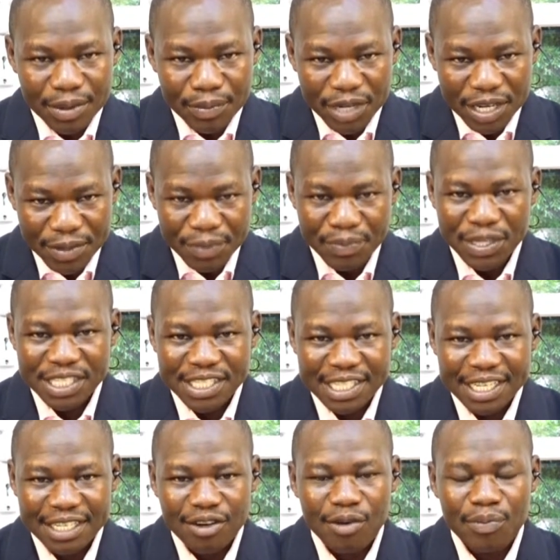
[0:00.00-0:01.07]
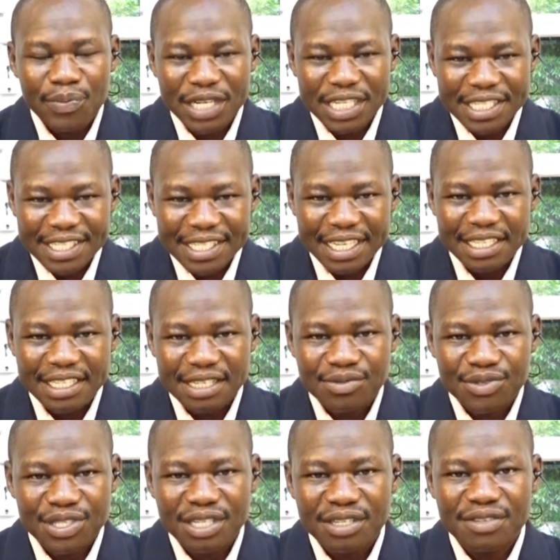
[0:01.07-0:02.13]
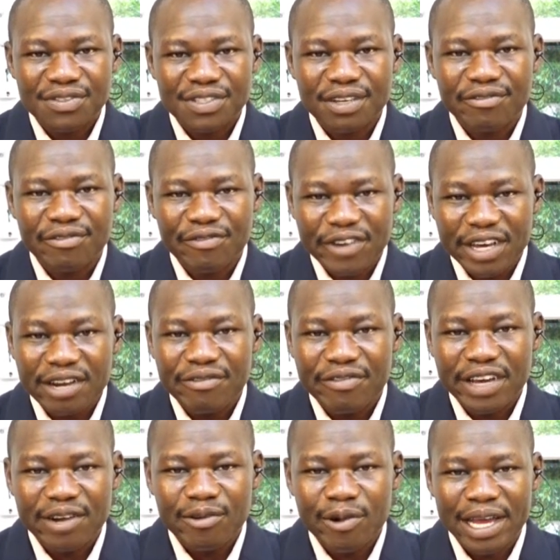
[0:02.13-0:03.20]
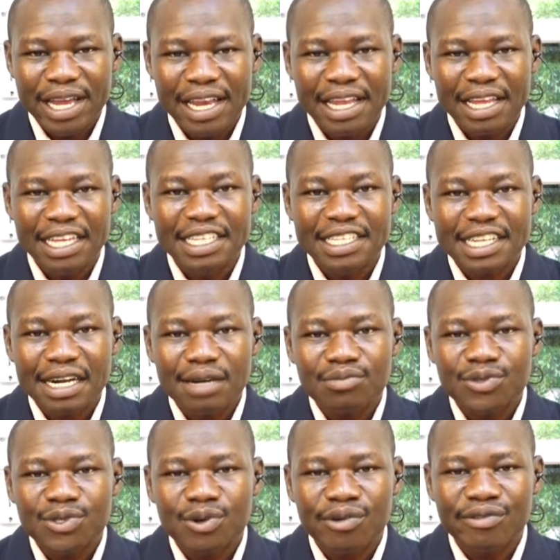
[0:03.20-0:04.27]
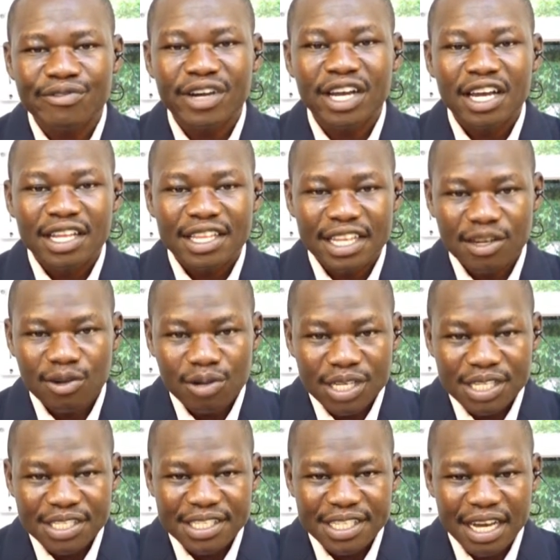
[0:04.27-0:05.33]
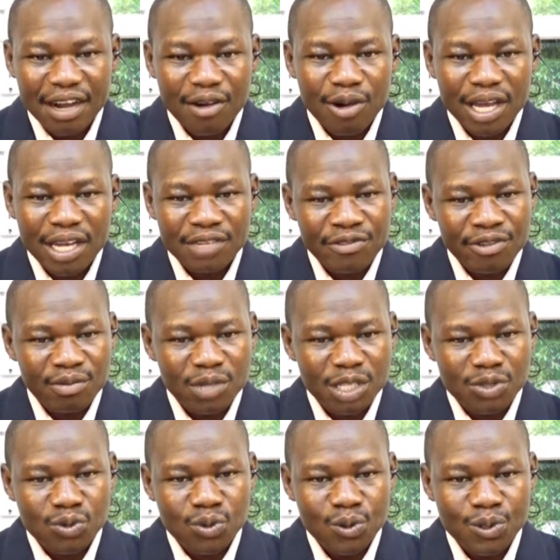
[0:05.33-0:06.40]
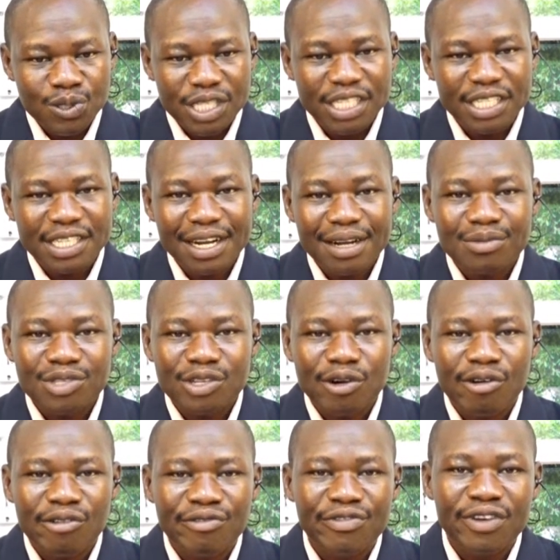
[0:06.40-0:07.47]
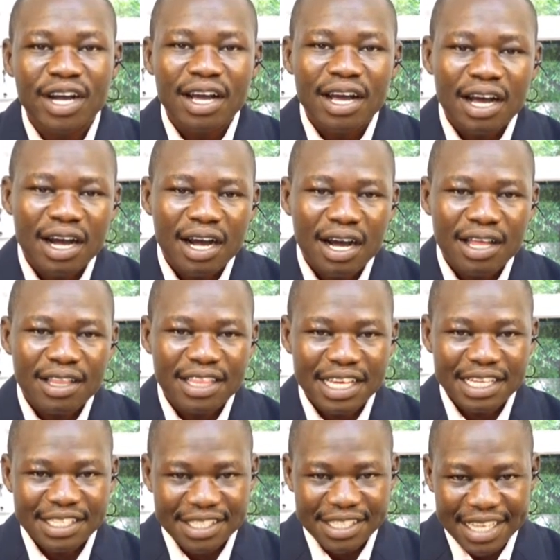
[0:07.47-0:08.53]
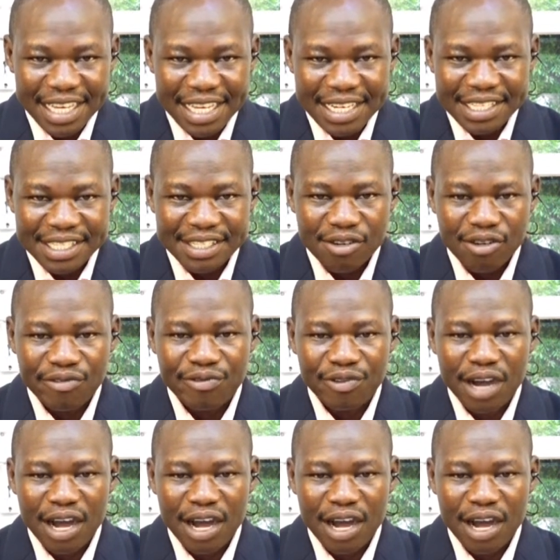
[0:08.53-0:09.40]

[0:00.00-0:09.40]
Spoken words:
represent or present themselves very, very well in terms of the knowledge they acquired from the schools, in terms of their skills of